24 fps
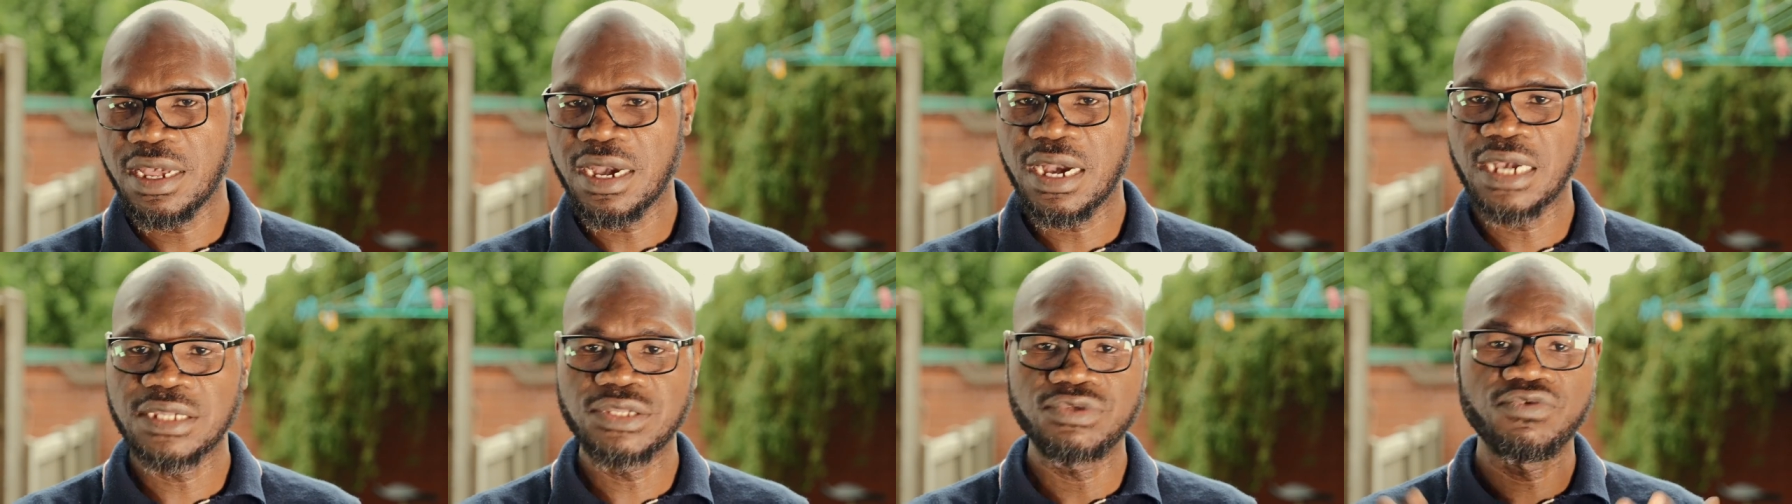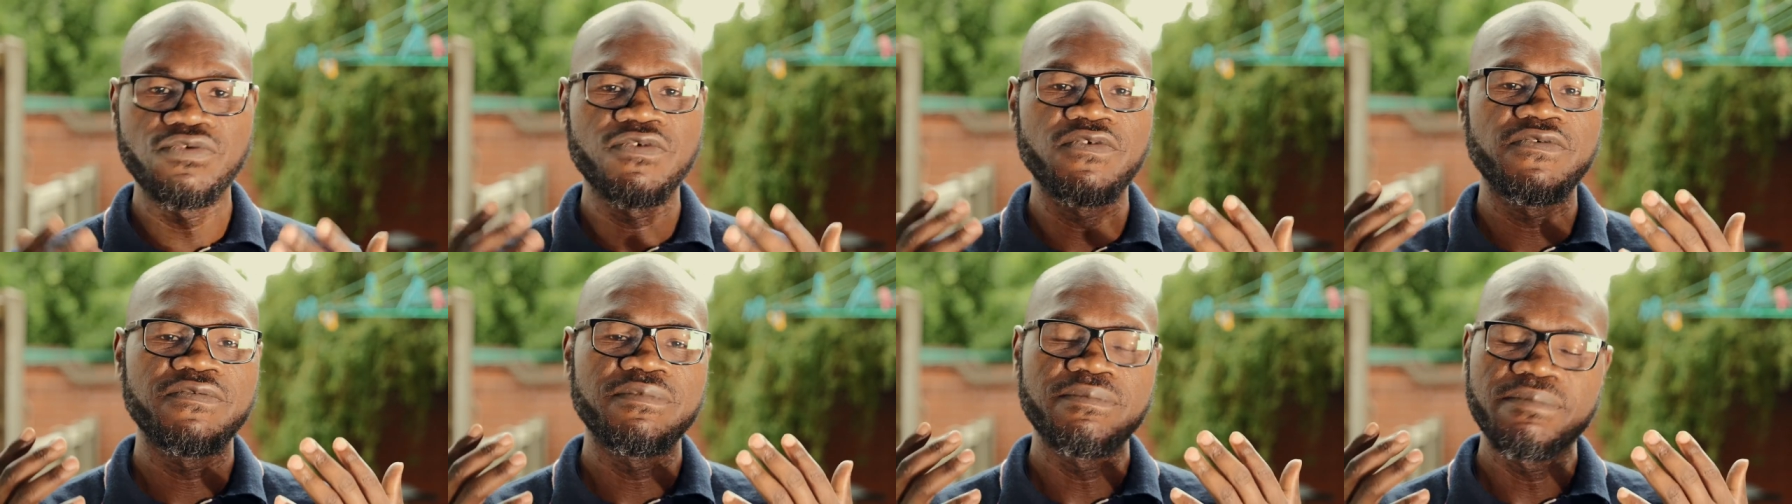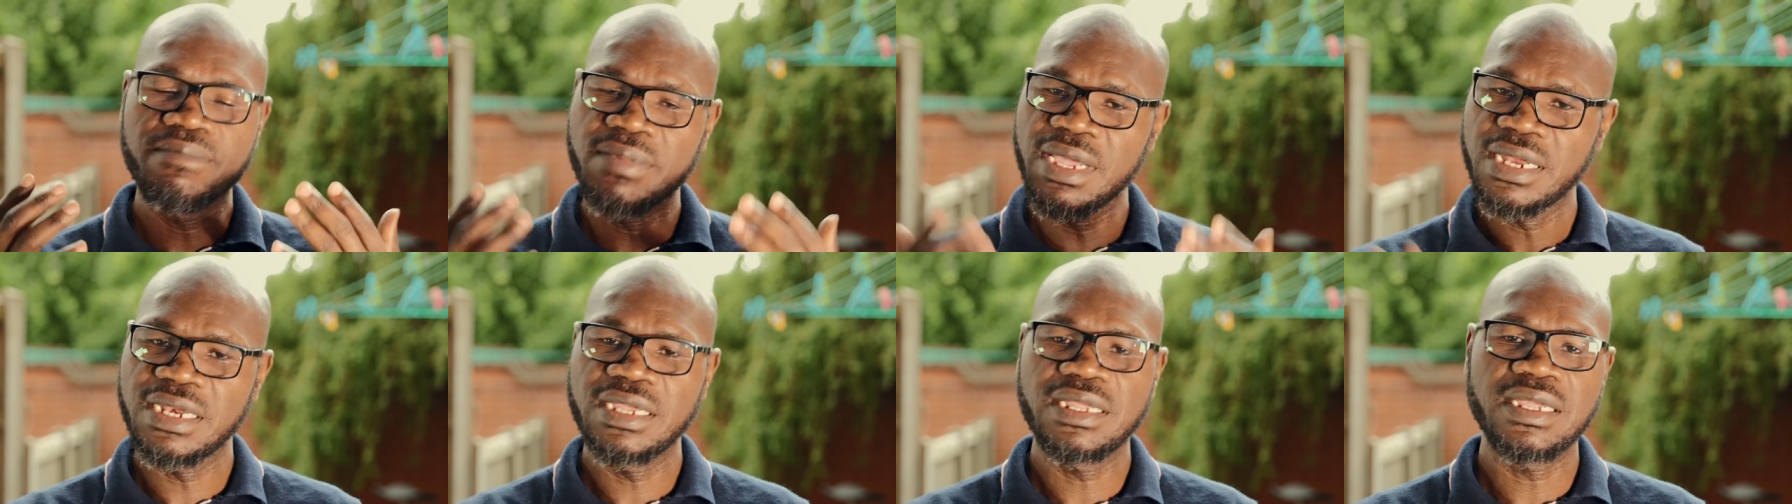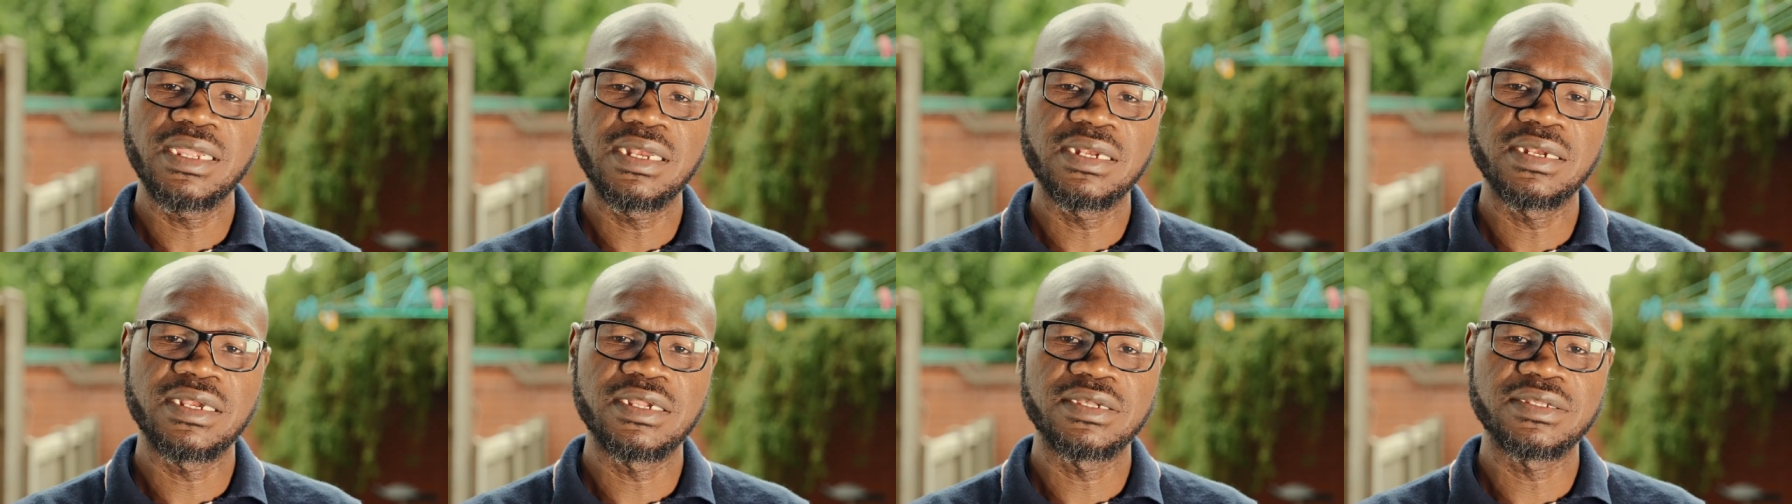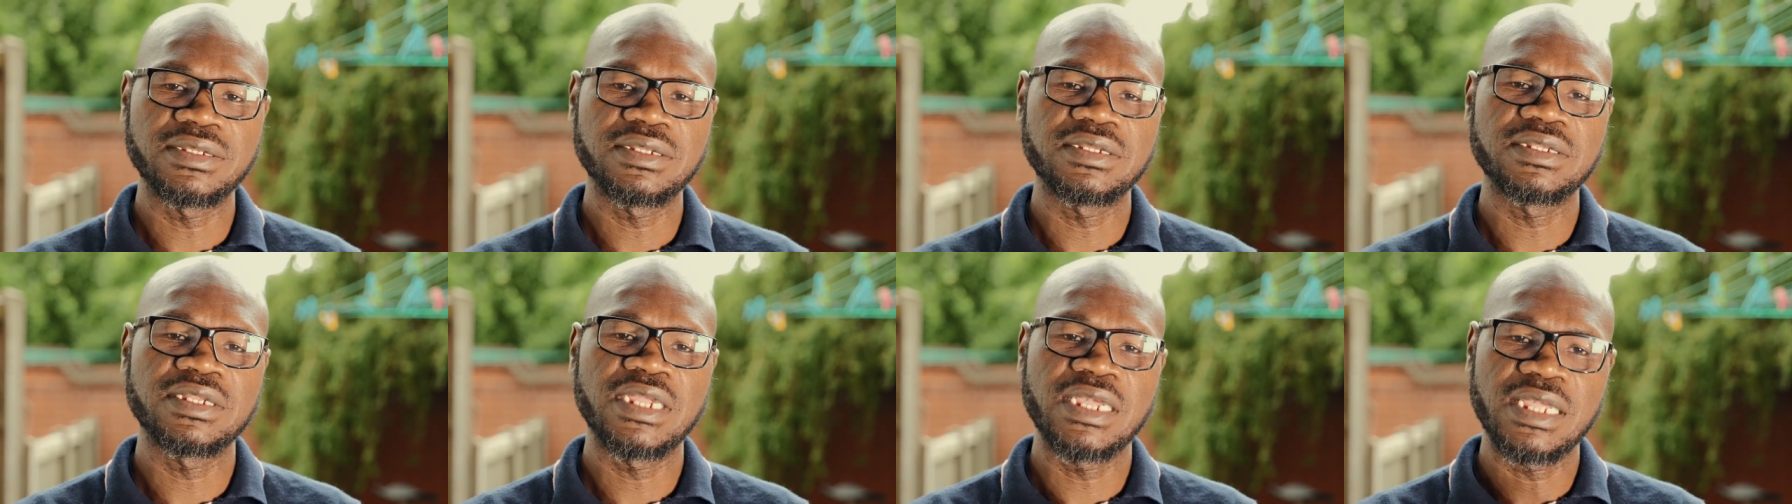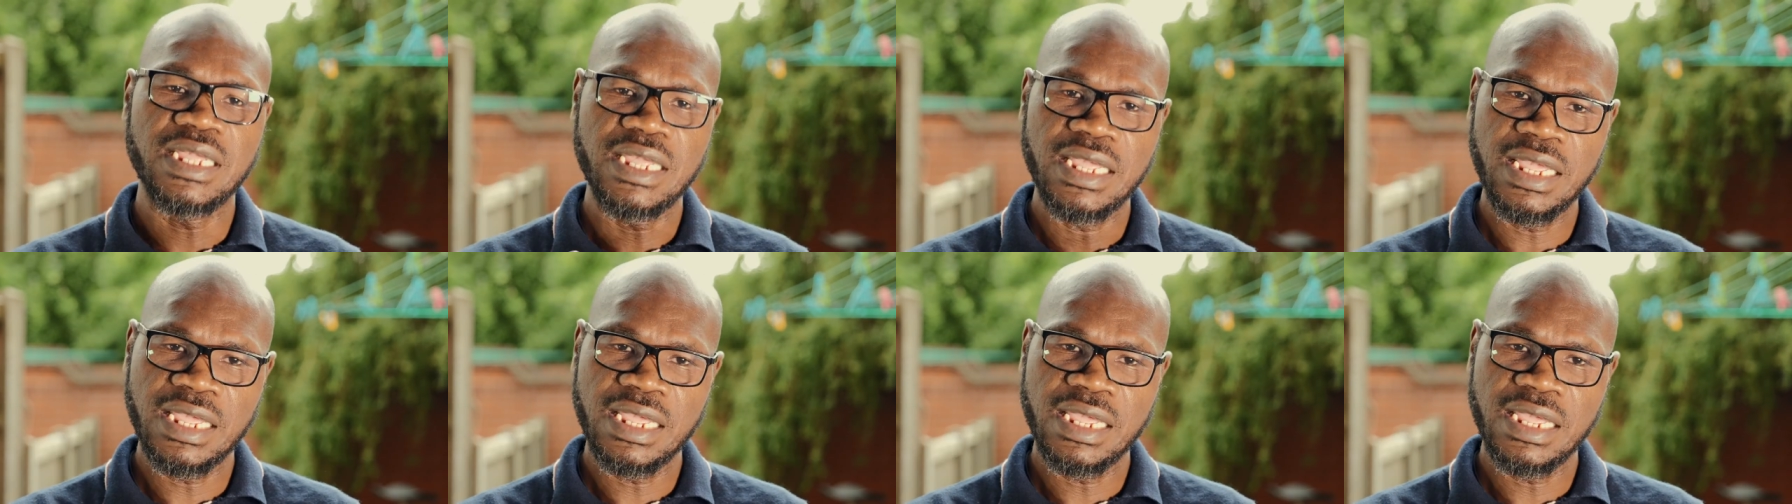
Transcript: As with many illnesses, the